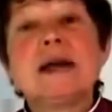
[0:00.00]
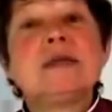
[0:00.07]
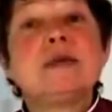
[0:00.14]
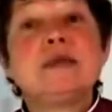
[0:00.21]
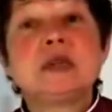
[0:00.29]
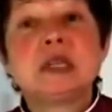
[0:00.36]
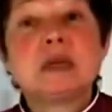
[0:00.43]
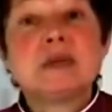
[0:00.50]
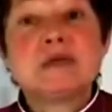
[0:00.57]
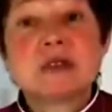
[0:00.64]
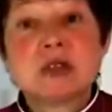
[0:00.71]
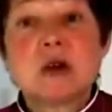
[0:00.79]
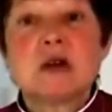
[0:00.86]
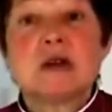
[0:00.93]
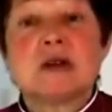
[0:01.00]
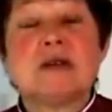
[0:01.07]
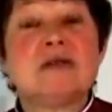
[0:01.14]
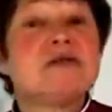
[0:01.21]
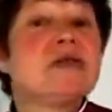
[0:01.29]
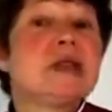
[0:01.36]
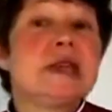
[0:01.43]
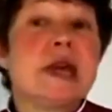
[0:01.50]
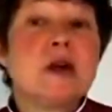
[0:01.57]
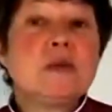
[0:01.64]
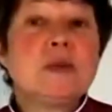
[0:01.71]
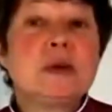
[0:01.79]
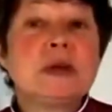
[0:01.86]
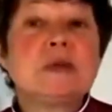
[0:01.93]
I am the Bishop of Scotland for
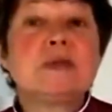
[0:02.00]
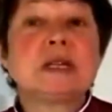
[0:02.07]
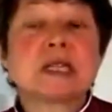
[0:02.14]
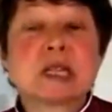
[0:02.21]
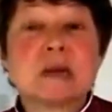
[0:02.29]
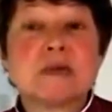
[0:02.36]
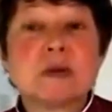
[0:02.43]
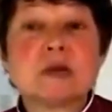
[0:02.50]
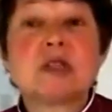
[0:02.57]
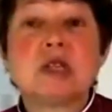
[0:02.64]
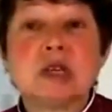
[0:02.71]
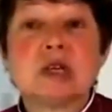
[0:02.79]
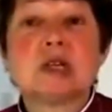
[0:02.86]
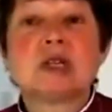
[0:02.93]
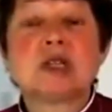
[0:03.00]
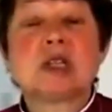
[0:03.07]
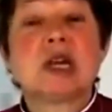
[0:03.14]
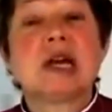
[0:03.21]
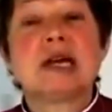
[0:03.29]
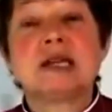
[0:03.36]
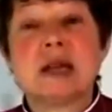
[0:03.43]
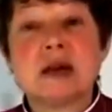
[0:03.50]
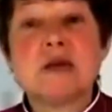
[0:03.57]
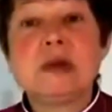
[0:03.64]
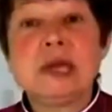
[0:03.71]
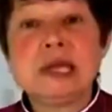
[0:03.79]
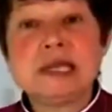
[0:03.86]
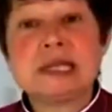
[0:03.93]
the Open Episcopal Church at
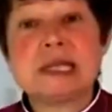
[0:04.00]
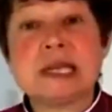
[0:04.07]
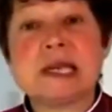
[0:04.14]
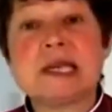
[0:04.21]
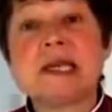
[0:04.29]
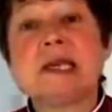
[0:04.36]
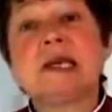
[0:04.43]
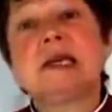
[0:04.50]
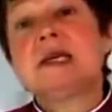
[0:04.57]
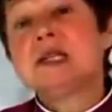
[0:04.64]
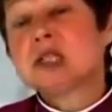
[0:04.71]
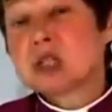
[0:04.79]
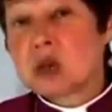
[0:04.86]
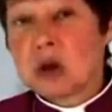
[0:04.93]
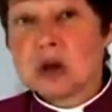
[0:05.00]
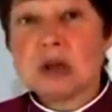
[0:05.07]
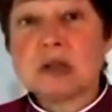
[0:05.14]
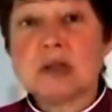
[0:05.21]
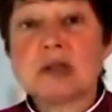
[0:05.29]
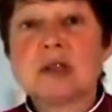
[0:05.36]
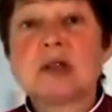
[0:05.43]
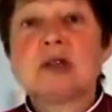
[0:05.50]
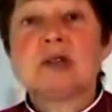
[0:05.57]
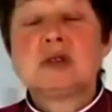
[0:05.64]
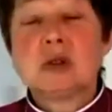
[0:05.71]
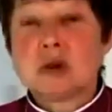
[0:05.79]
oecscotland.org.